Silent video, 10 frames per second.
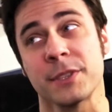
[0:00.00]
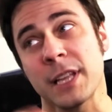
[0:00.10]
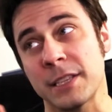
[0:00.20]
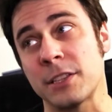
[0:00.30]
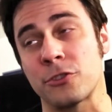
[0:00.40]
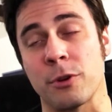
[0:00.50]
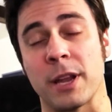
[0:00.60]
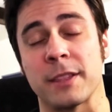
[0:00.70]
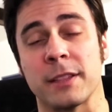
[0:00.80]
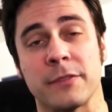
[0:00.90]
That's the
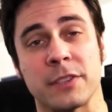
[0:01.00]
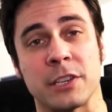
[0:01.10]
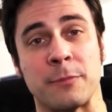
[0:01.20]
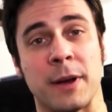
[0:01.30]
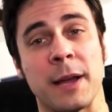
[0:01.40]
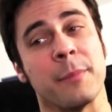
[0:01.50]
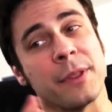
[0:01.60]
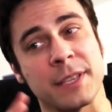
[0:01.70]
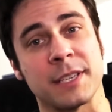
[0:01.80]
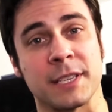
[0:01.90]
train that lives nearby, but
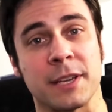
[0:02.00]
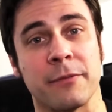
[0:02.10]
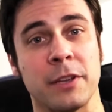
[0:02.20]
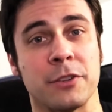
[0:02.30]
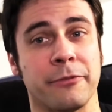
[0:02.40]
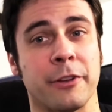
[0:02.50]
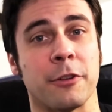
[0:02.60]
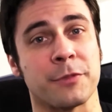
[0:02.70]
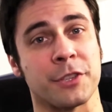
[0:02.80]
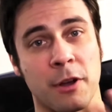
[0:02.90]
this isn't a feature
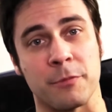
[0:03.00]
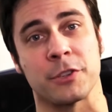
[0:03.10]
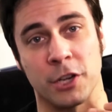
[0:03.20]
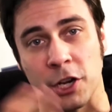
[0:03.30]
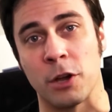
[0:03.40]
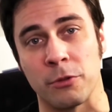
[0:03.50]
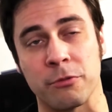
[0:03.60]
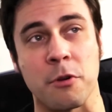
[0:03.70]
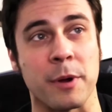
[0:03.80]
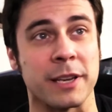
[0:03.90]
film, so I'm just going to go
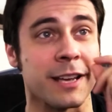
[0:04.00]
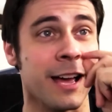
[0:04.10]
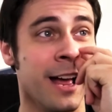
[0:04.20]
through it.